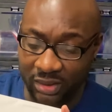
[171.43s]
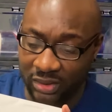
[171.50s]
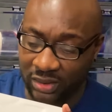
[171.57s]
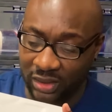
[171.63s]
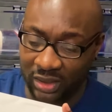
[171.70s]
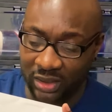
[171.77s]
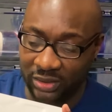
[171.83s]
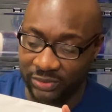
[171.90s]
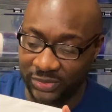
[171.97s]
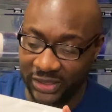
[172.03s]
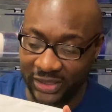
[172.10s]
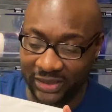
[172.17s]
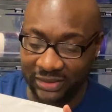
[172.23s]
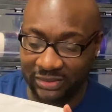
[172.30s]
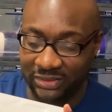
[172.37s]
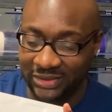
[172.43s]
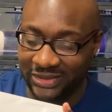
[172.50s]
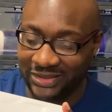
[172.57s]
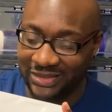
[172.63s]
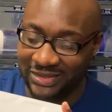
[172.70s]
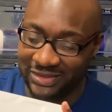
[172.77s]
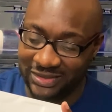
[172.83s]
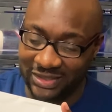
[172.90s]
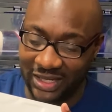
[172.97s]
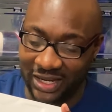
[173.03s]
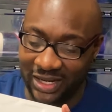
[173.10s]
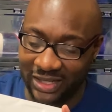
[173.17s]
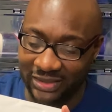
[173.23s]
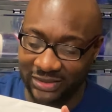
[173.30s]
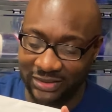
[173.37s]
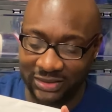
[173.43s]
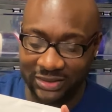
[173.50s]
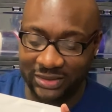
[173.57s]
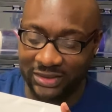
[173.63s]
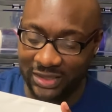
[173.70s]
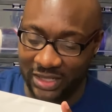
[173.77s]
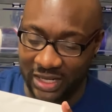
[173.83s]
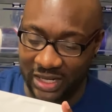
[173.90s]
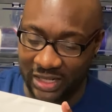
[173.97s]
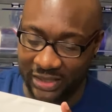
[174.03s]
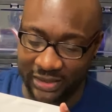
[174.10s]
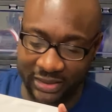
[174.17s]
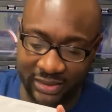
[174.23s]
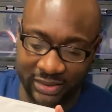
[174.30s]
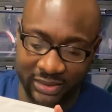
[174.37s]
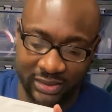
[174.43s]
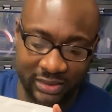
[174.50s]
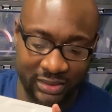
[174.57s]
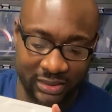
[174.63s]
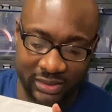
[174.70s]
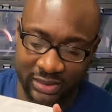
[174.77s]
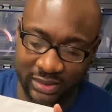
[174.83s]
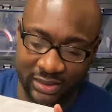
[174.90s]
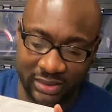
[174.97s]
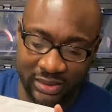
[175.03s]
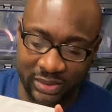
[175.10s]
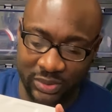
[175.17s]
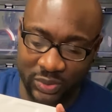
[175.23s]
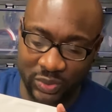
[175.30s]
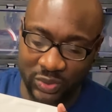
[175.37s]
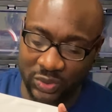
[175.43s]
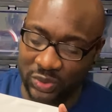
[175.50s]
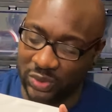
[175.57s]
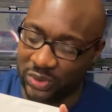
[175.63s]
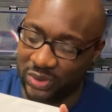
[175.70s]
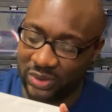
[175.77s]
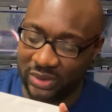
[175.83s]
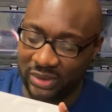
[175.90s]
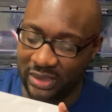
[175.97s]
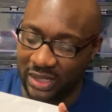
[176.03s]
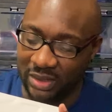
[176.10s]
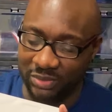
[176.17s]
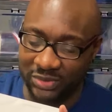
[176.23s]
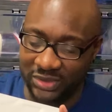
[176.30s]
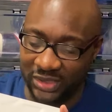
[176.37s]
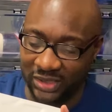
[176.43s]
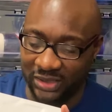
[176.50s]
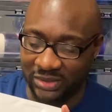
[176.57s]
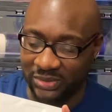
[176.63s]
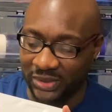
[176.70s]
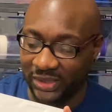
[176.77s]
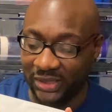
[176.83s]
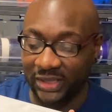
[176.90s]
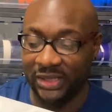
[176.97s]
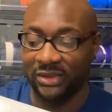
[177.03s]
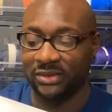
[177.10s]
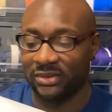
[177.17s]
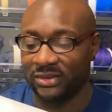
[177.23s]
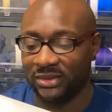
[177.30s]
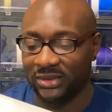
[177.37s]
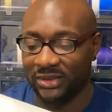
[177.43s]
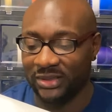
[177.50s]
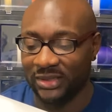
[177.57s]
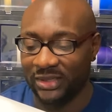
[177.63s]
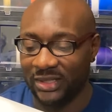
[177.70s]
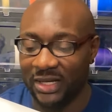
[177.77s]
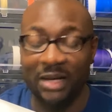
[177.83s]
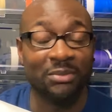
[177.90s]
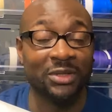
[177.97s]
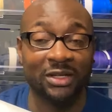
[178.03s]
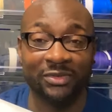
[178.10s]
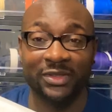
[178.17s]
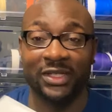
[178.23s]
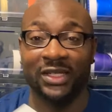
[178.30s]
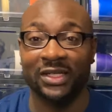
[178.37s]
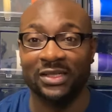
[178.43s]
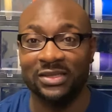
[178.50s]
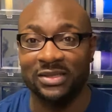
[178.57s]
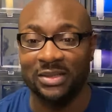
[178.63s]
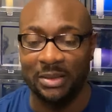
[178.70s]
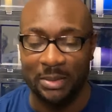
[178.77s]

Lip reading: Oh, man. Size 9. Ooh, I'm going to tell you this right now. I'm loving these.